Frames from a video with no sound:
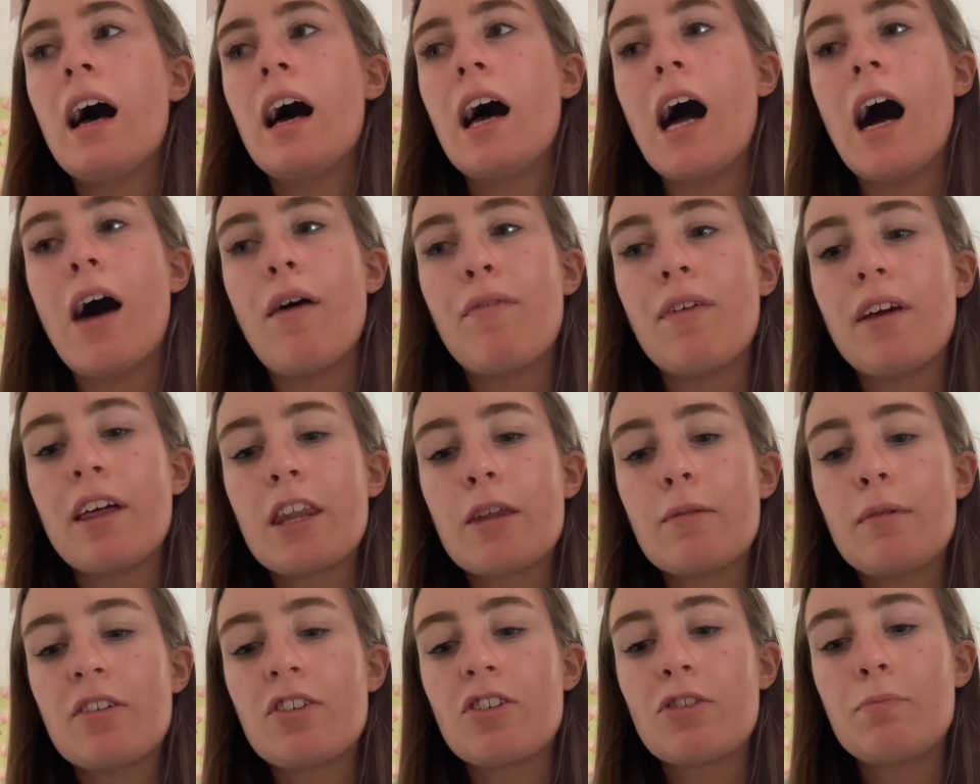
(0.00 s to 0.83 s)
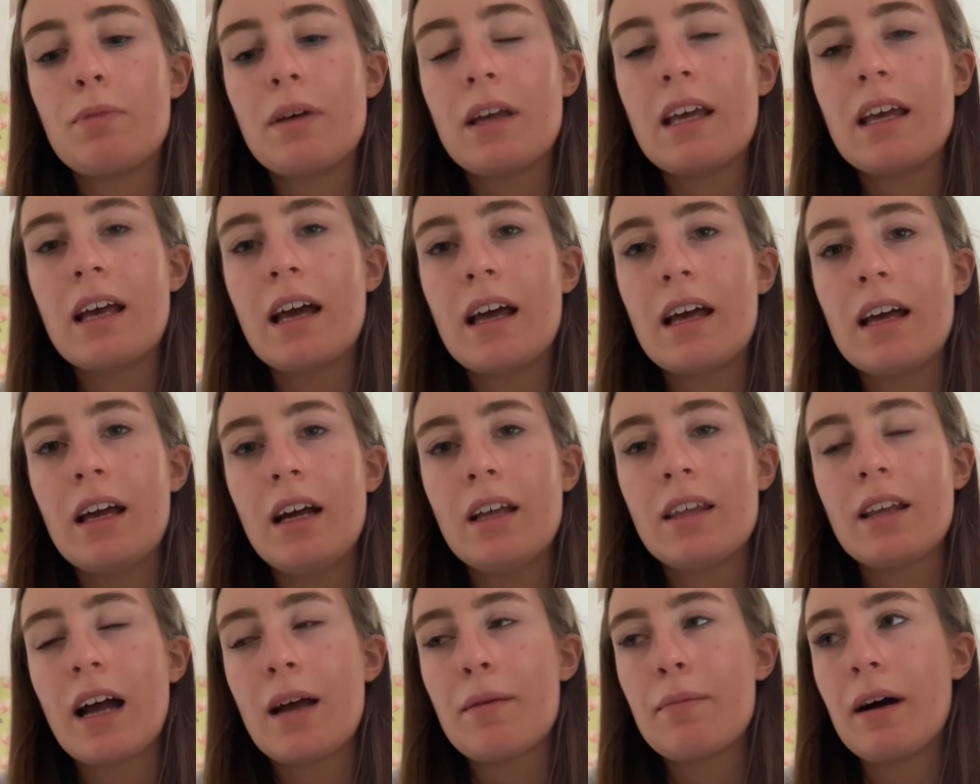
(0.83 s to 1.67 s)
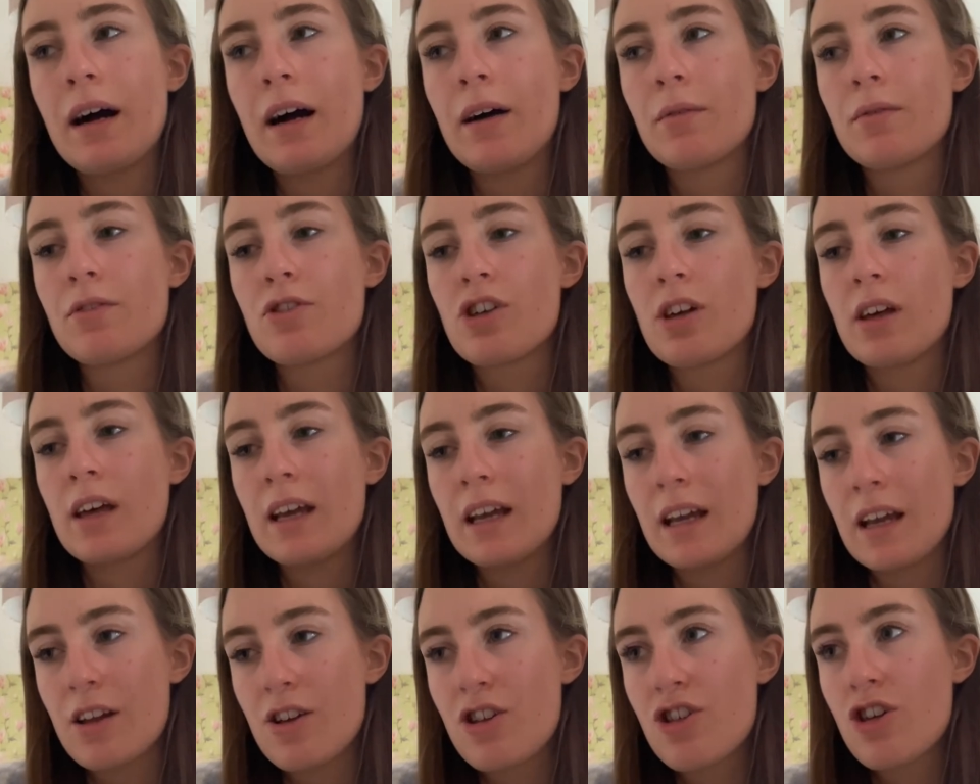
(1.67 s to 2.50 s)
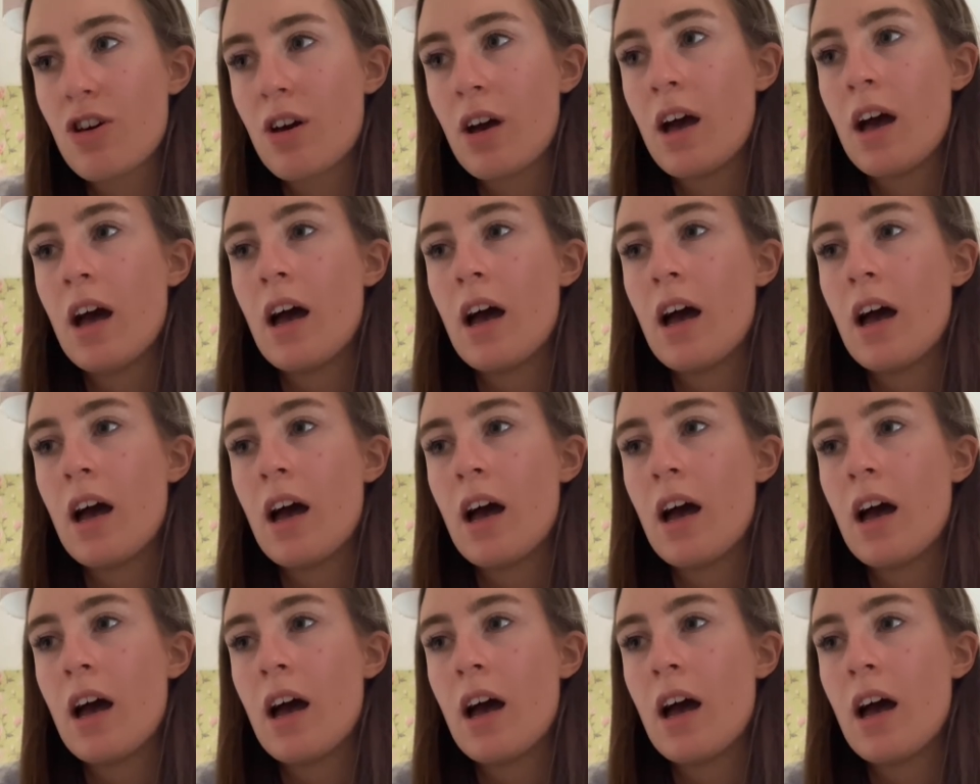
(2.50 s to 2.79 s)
I think they're meant to be £9 each.